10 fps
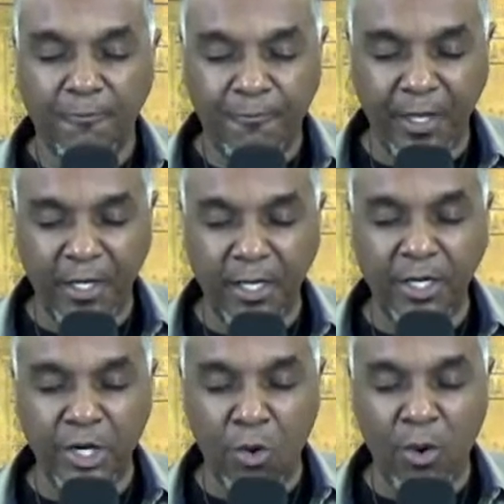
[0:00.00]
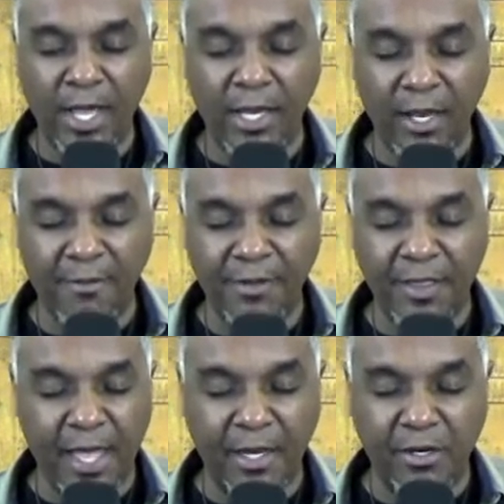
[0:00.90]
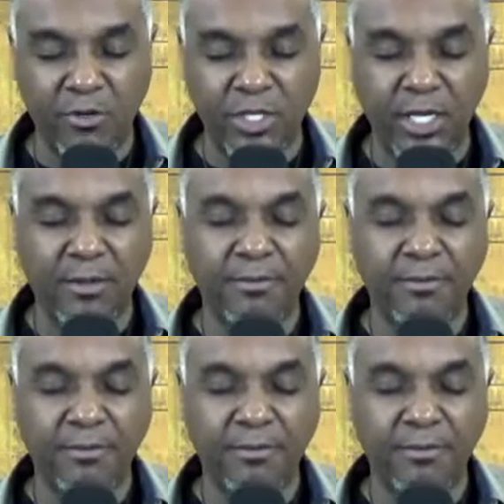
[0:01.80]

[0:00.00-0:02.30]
Feeling, knowing, and loving that energy.